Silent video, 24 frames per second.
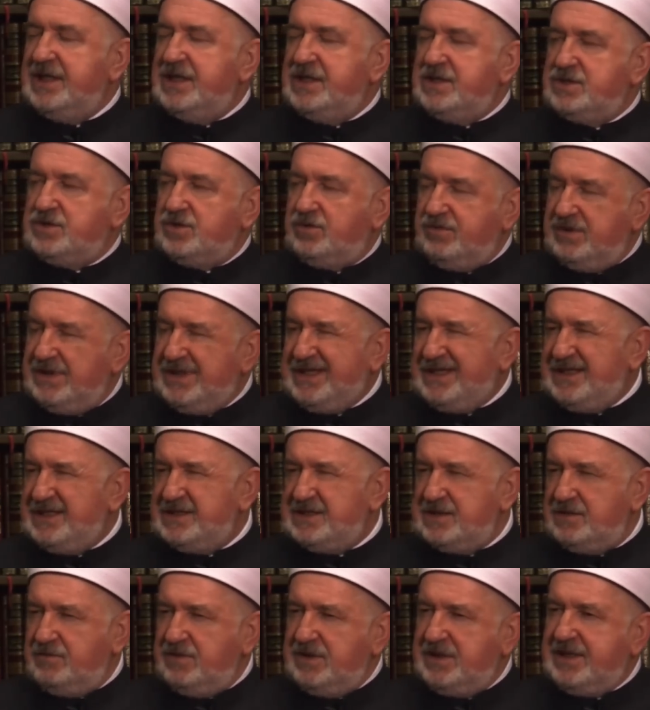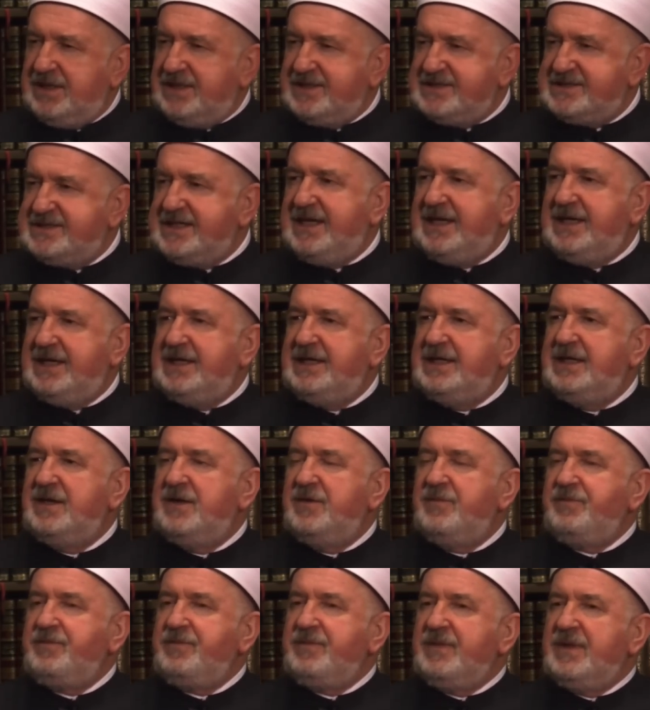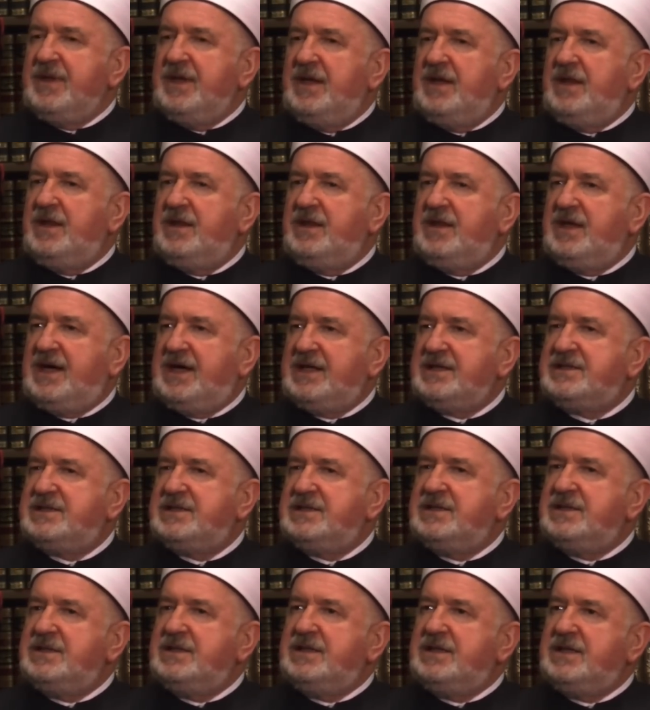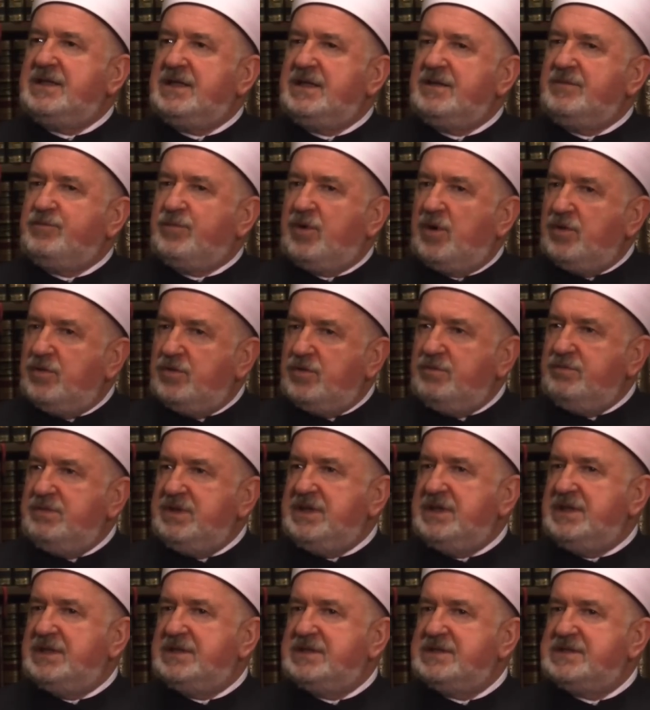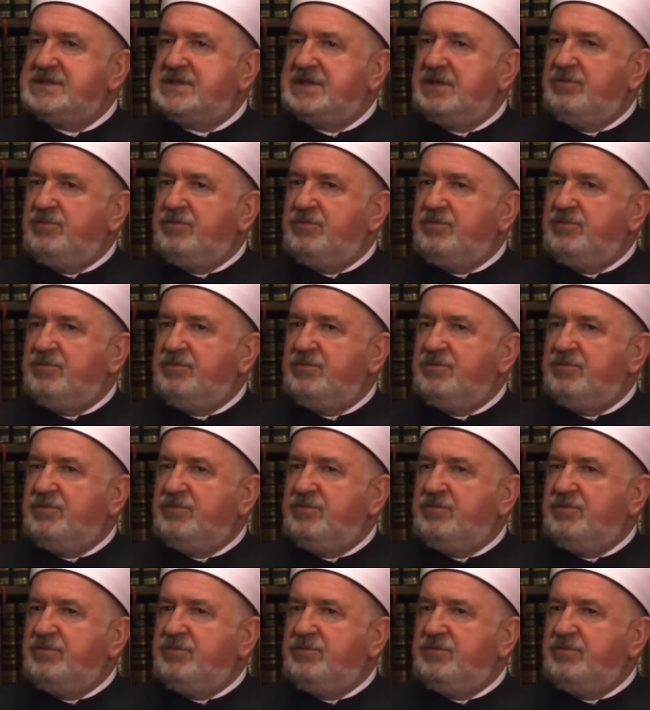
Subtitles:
So we can say that Bogomils